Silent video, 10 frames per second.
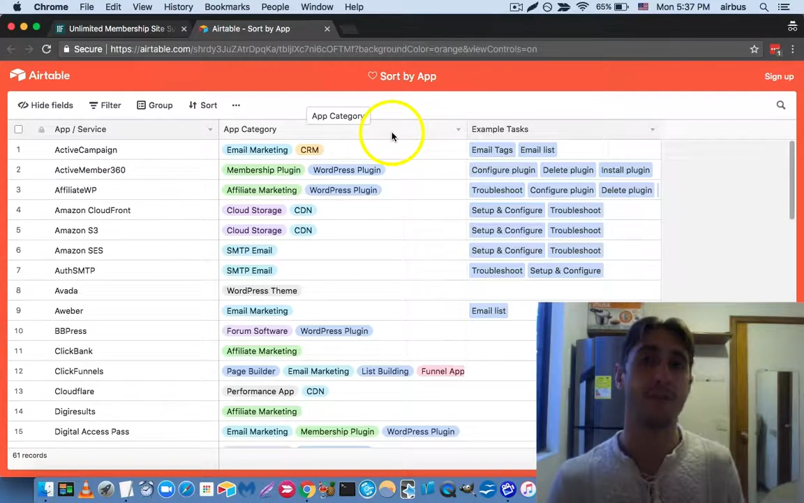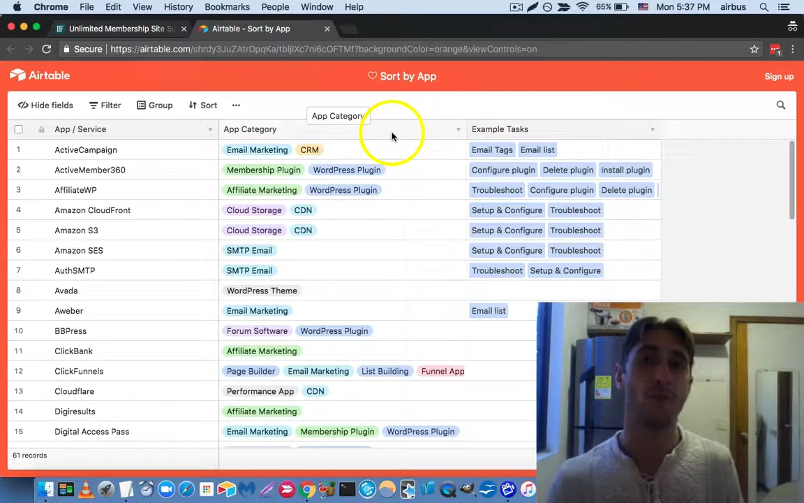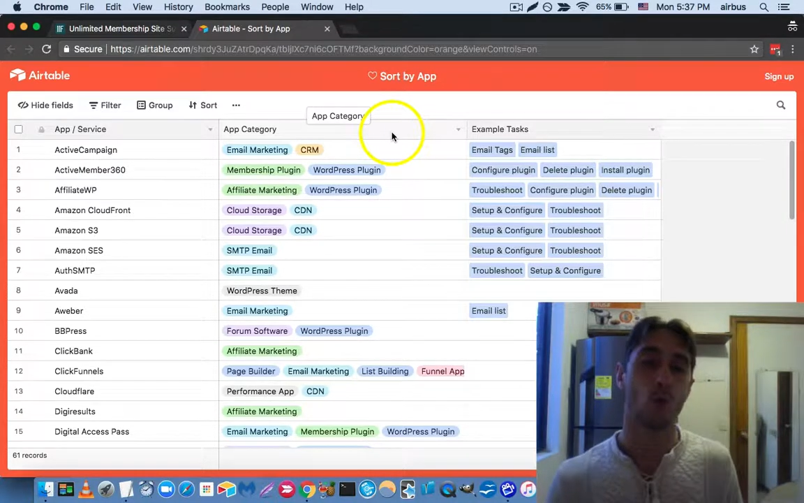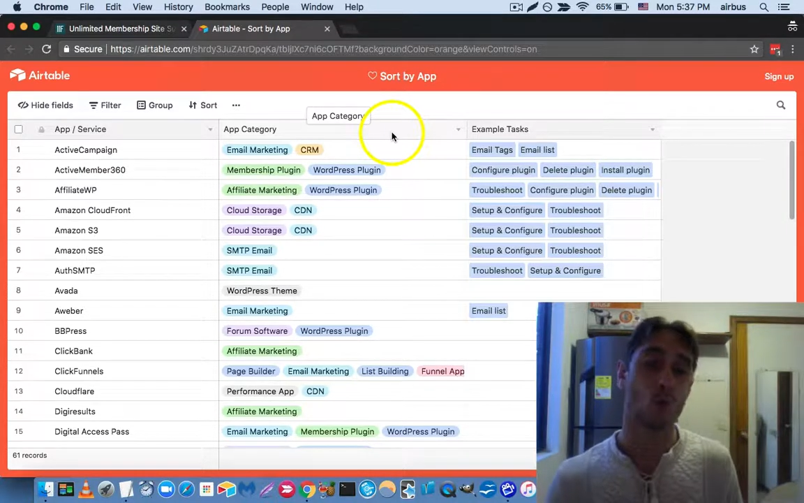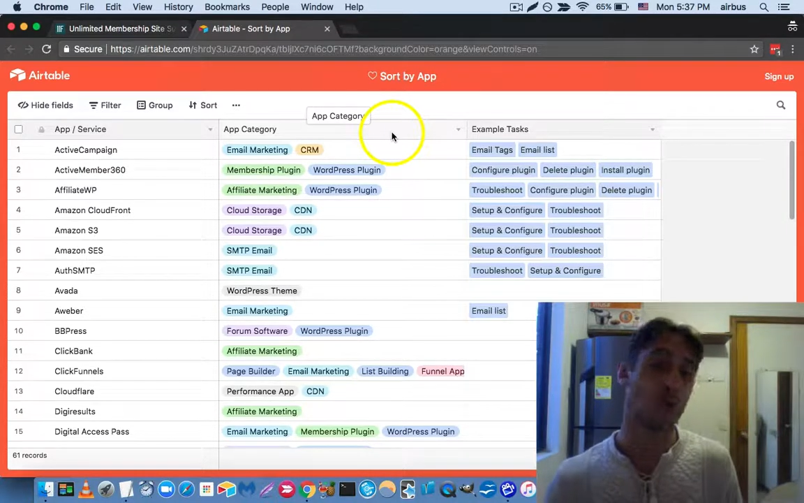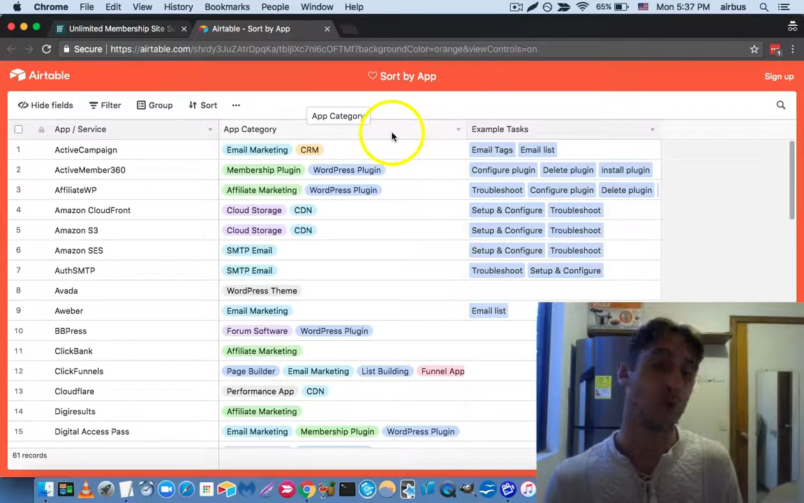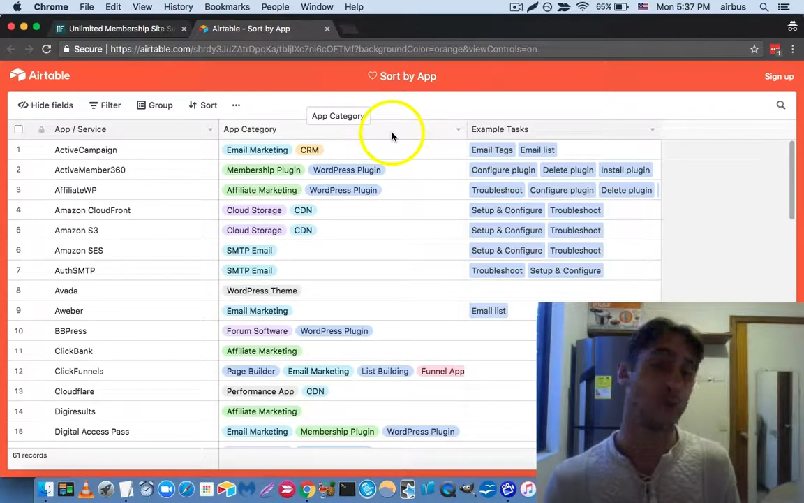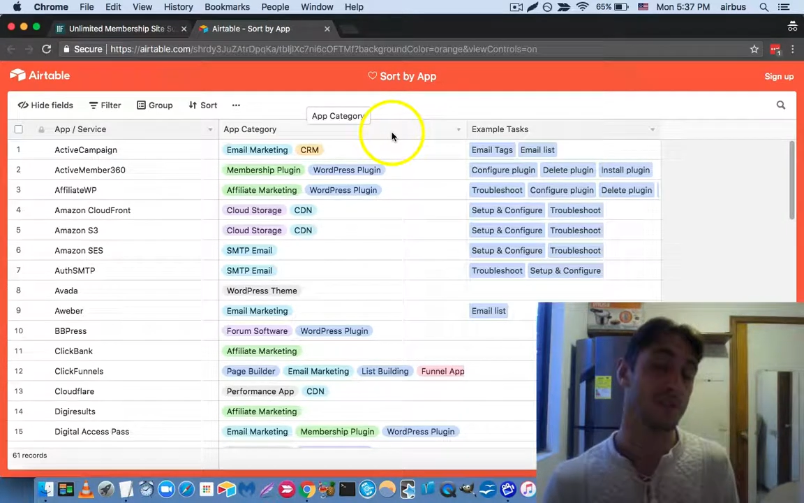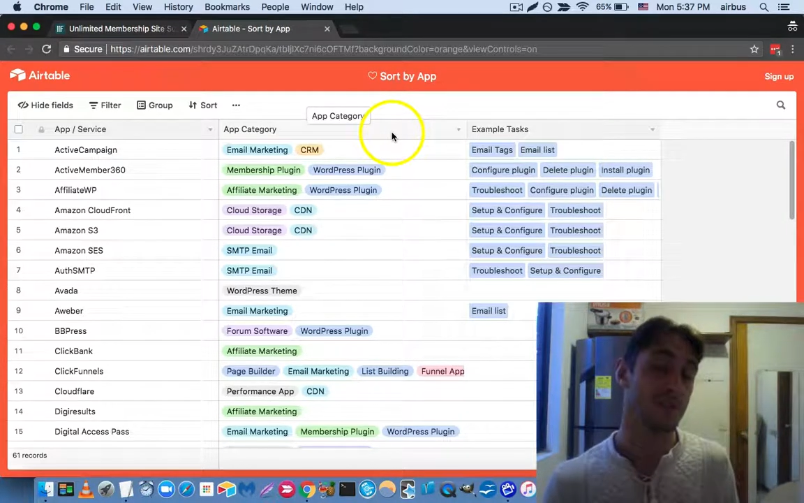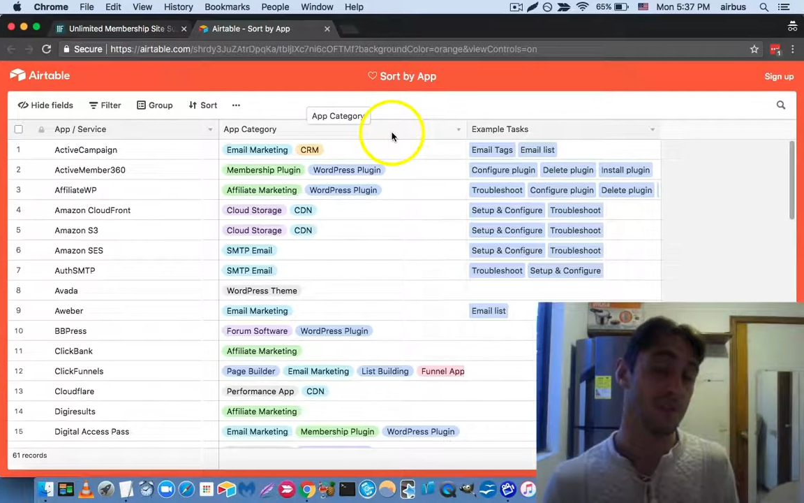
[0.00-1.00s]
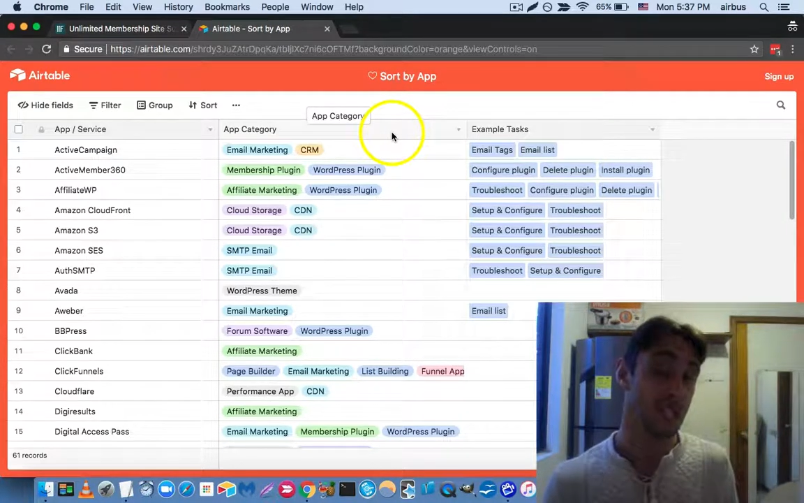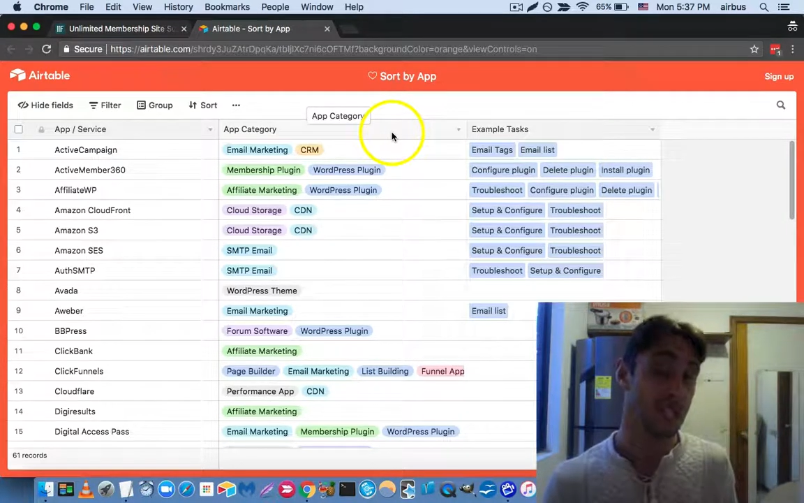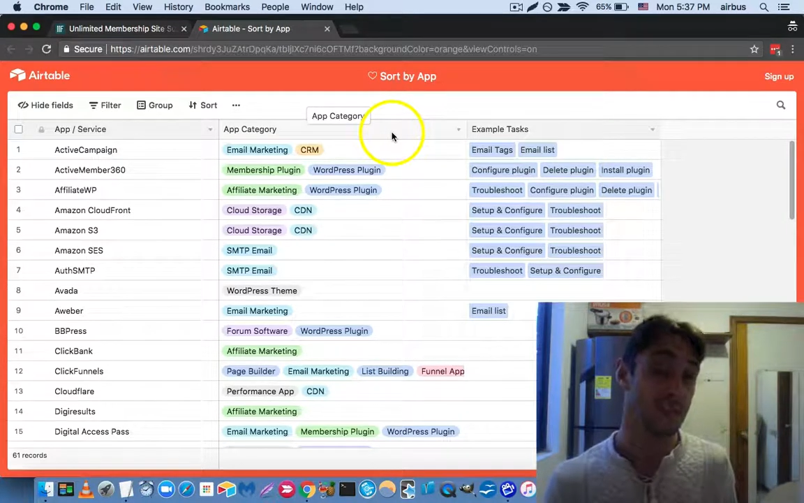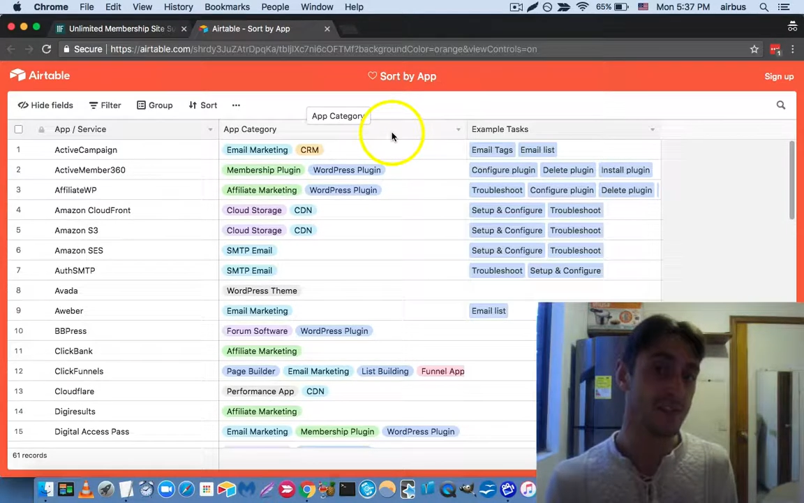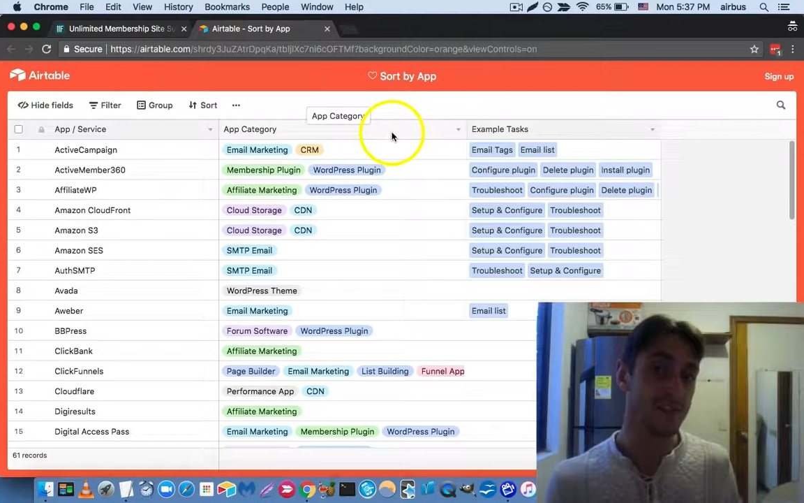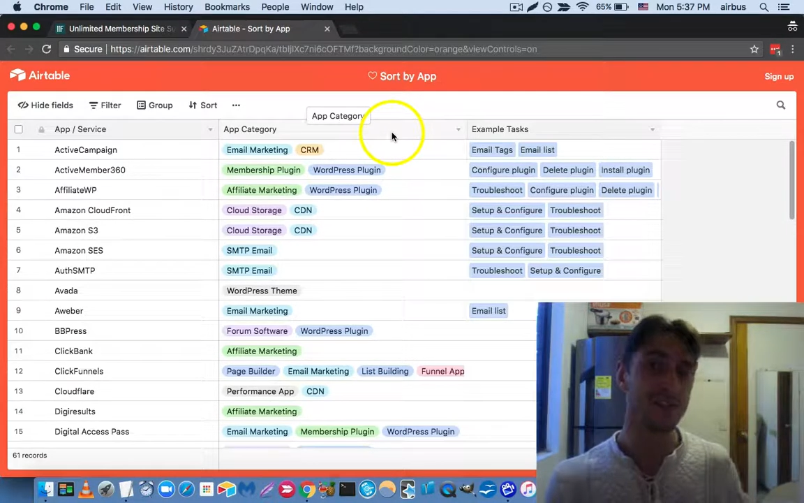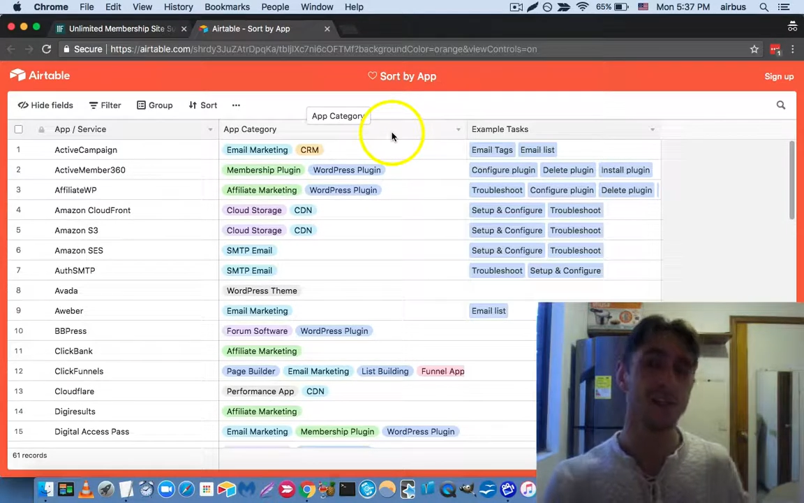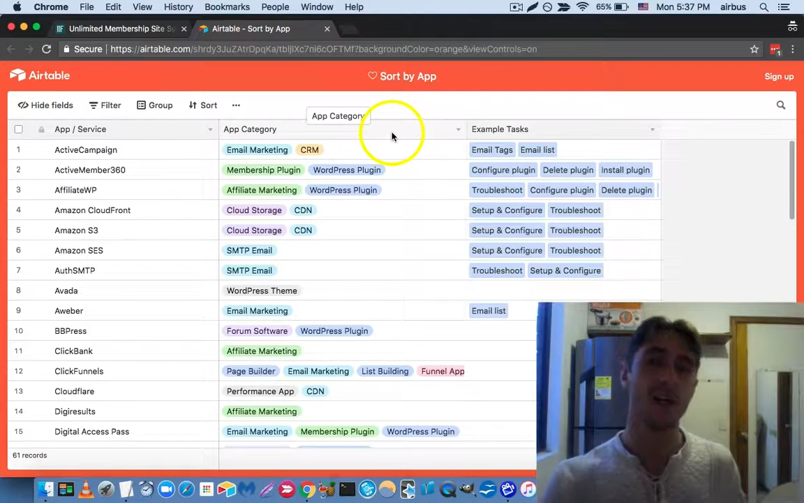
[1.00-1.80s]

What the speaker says: or service is this?